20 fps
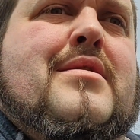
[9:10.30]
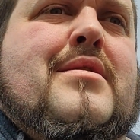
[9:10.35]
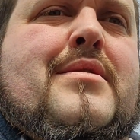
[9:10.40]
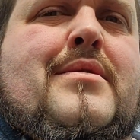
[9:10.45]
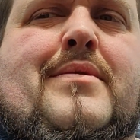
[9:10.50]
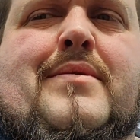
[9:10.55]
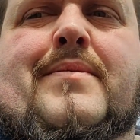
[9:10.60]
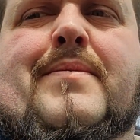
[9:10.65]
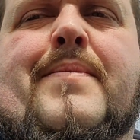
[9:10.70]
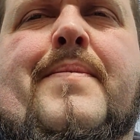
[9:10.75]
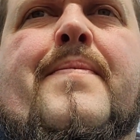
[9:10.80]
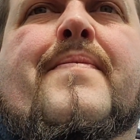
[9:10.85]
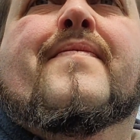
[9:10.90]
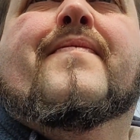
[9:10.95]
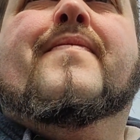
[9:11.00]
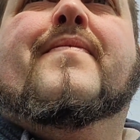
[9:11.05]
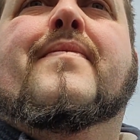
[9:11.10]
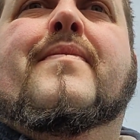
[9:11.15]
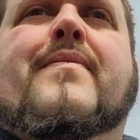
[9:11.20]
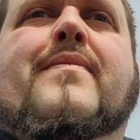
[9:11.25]
And we've only
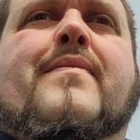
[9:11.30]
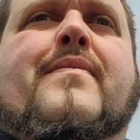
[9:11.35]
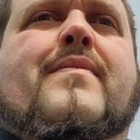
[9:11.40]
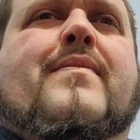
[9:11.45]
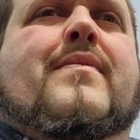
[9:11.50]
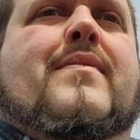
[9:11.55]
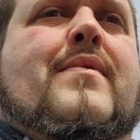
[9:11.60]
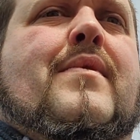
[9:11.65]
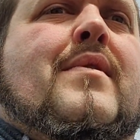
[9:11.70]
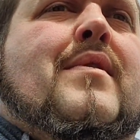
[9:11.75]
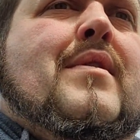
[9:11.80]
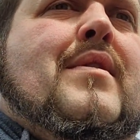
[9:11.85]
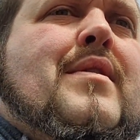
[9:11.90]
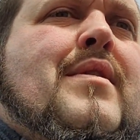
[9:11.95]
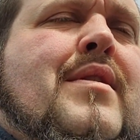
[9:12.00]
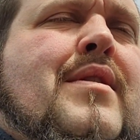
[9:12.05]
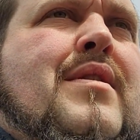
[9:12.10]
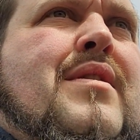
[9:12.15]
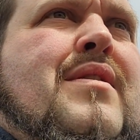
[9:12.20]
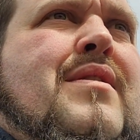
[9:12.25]
because we've come out for a
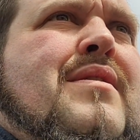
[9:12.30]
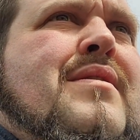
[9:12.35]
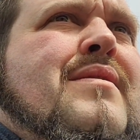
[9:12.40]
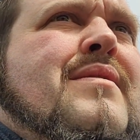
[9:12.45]
walk.